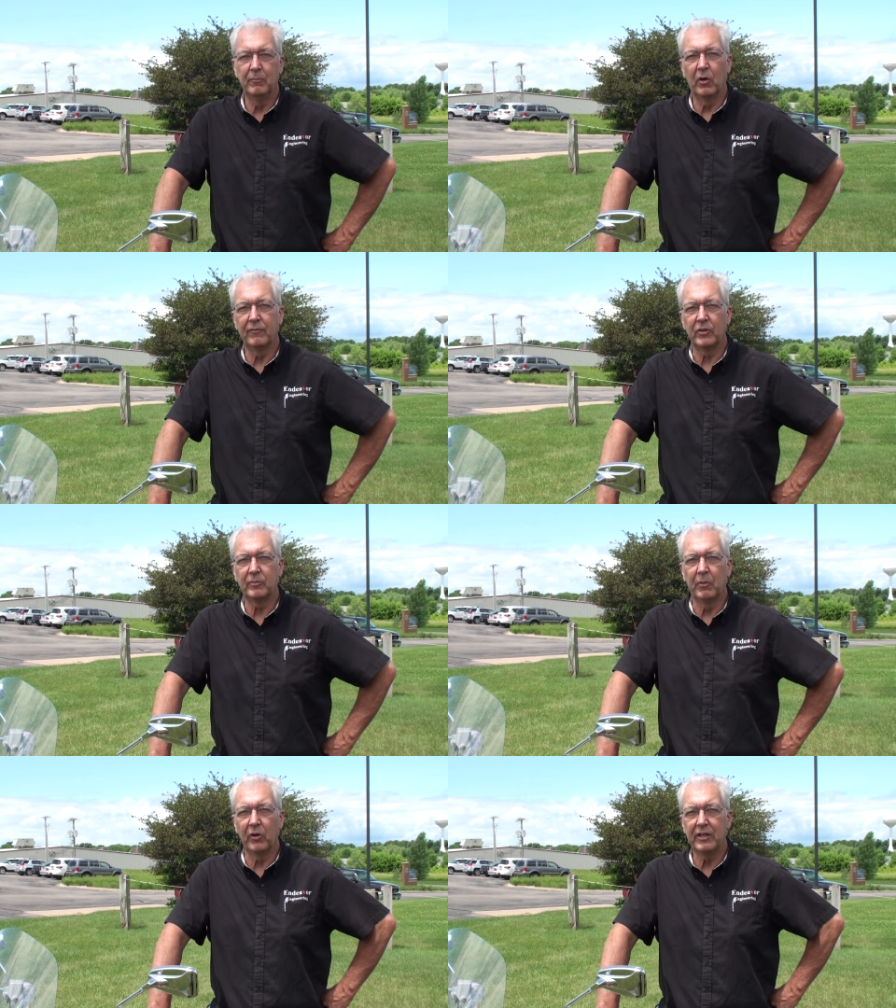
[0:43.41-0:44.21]
more of a
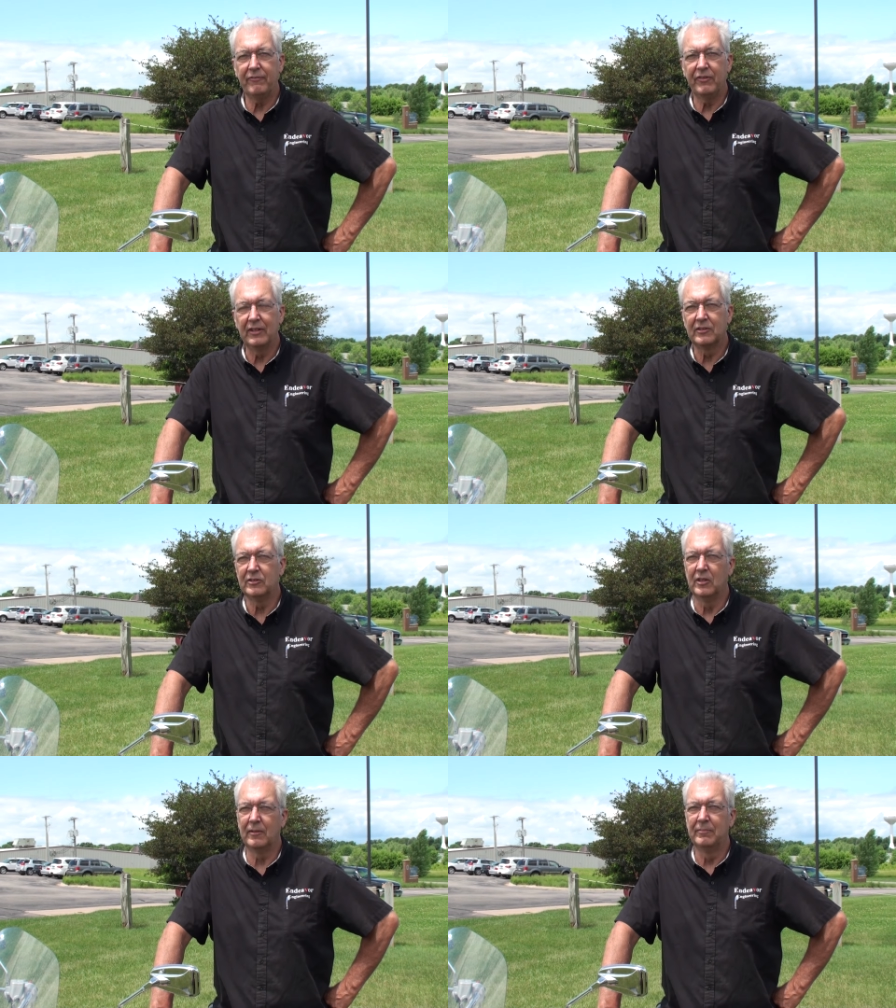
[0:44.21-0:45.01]
sporty feel to
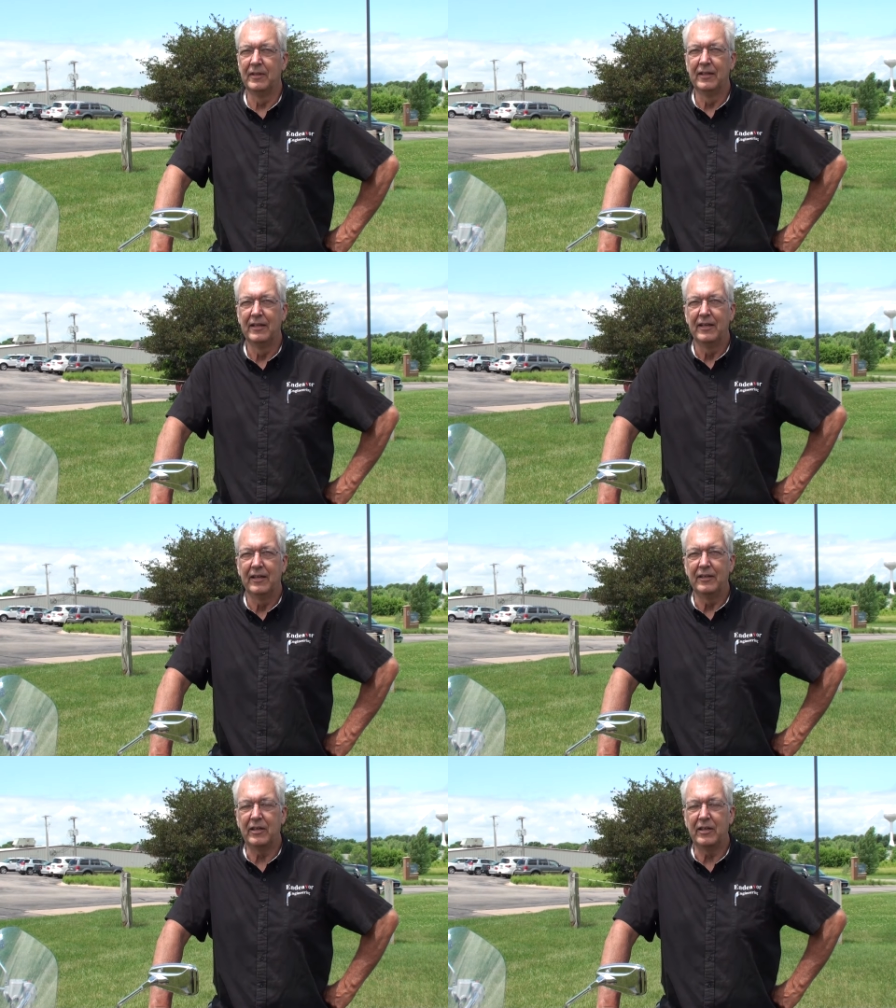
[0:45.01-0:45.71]
them.